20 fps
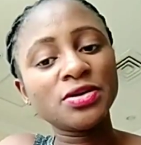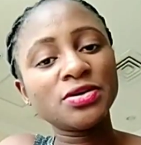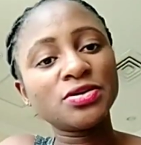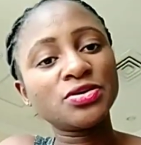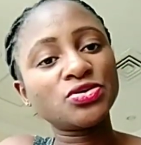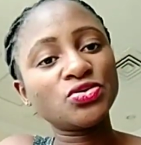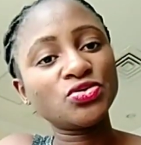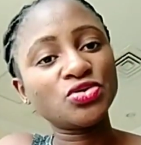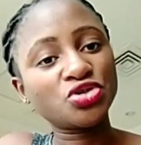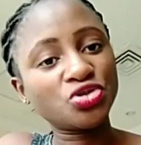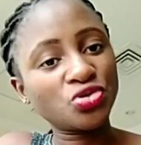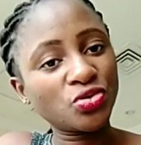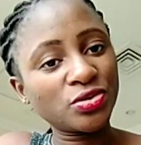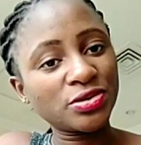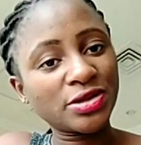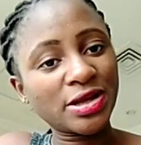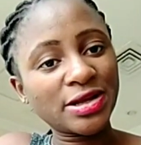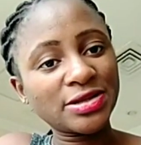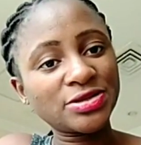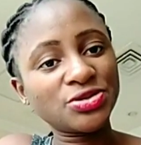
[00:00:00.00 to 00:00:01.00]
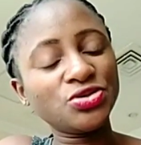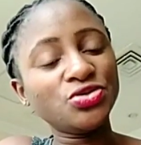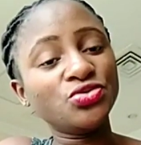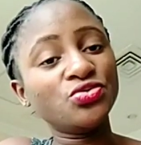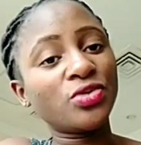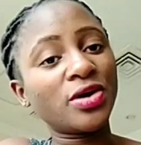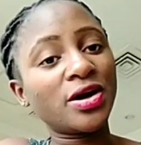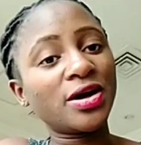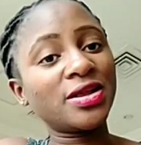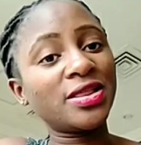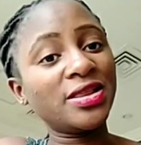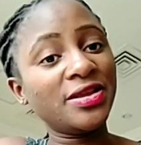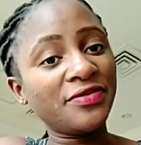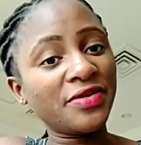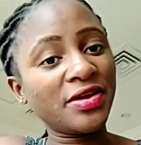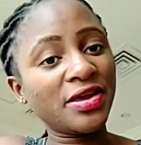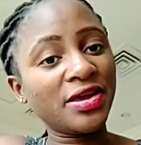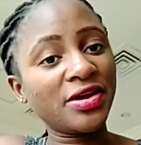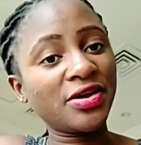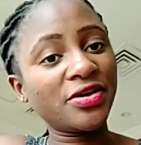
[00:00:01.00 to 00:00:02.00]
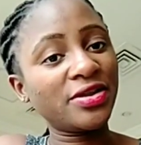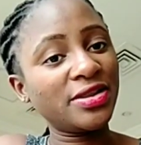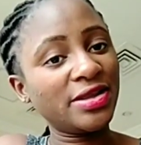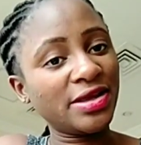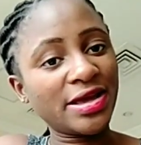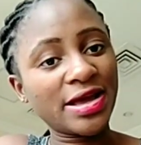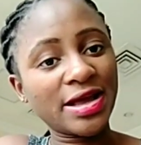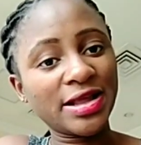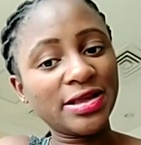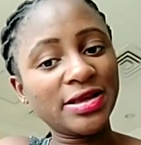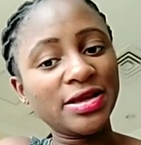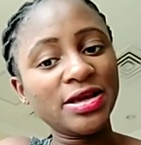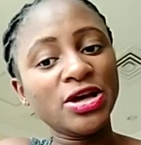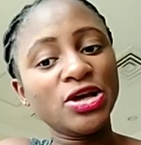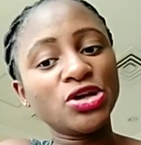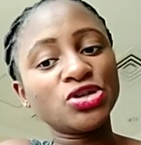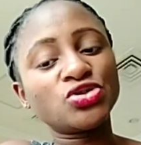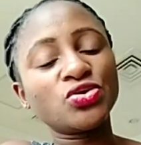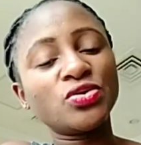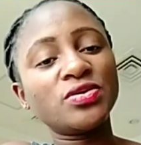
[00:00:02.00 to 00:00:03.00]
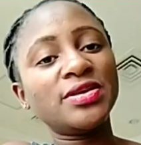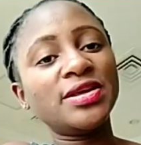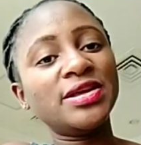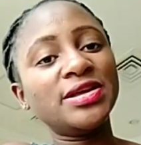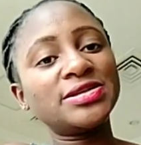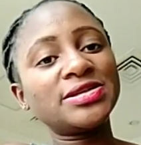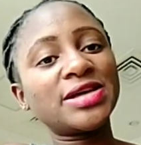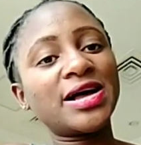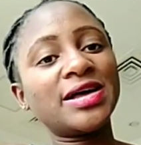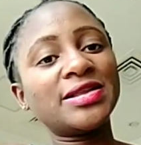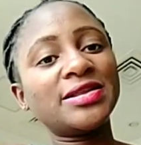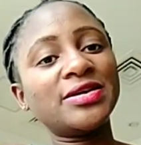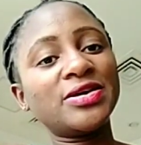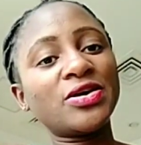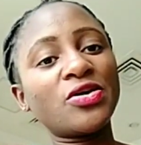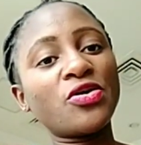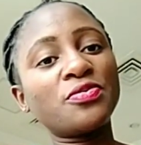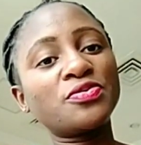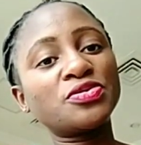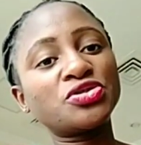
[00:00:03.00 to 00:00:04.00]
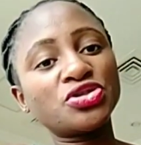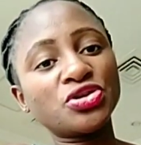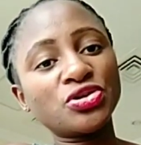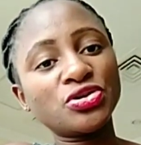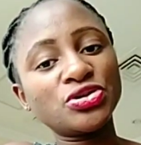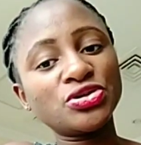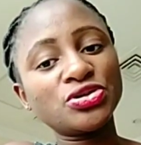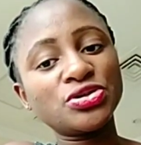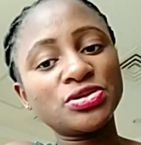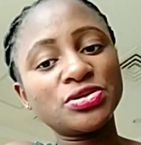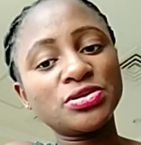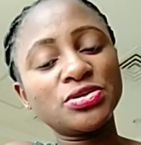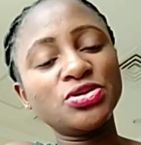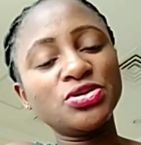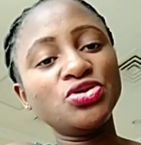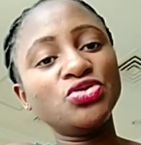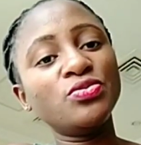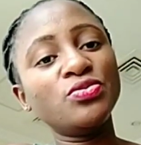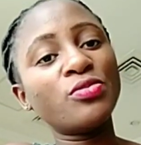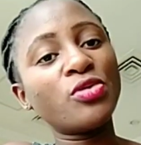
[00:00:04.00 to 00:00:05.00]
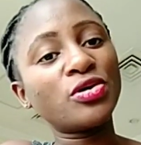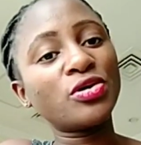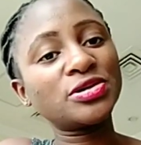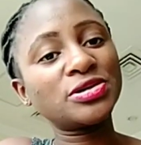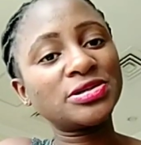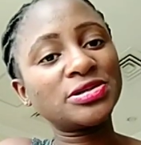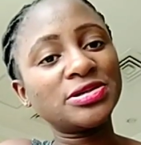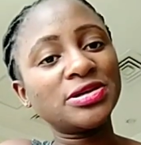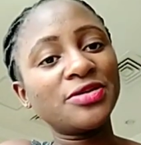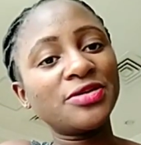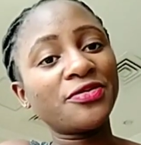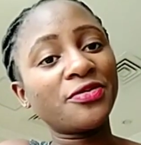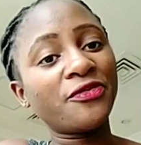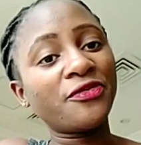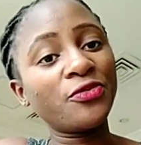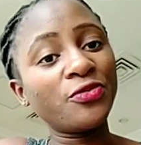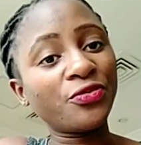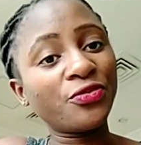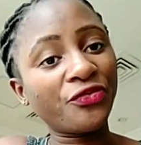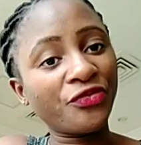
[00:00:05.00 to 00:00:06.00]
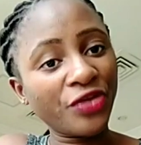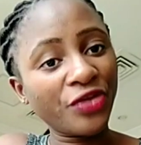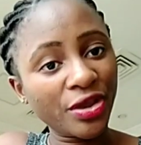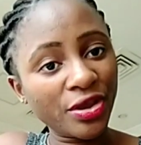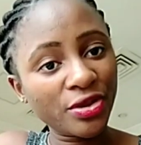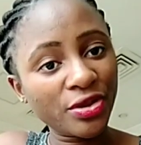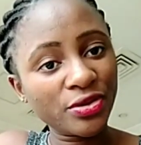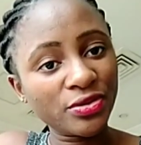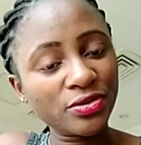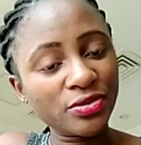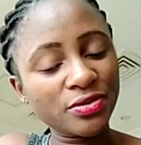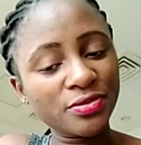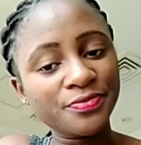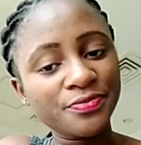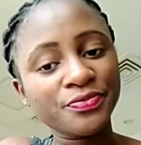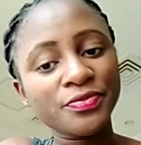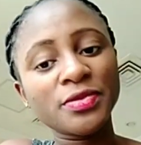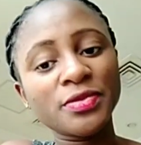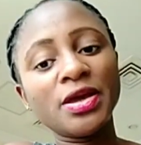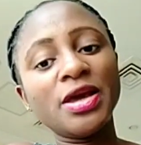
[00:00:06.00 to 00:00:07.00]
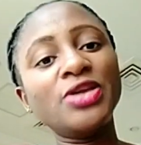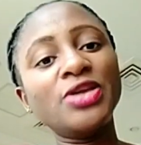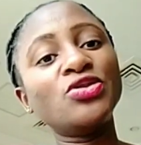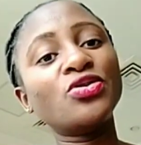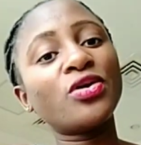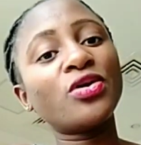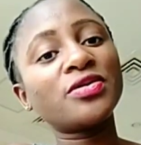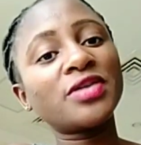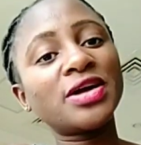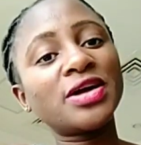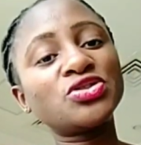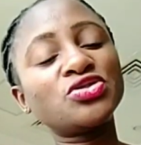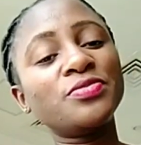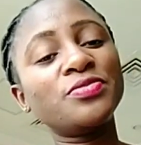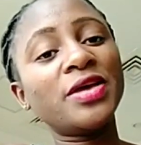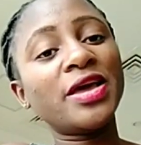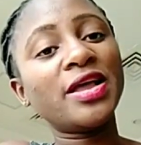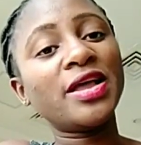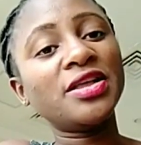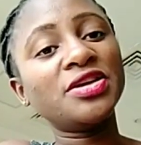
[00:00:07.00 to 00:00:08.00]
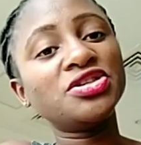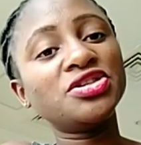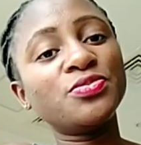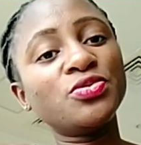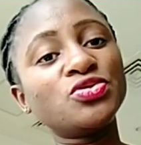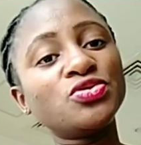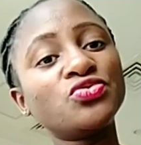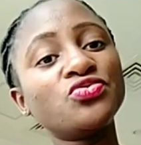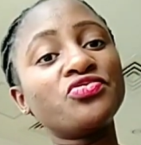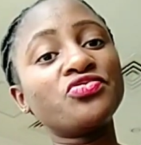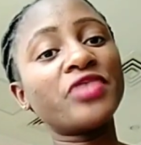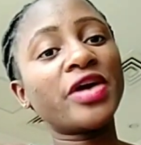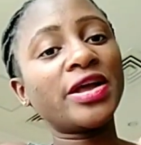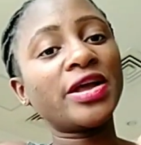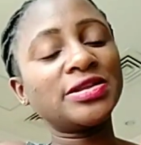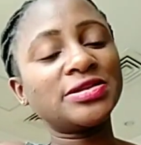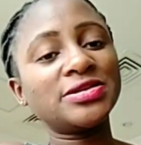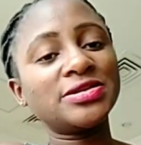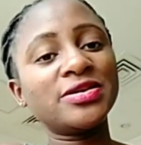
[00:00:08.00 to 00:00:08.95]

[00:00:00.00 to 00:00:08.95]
to show that you are living here legally. So these are the options you must fulfill in order to be eligible to rent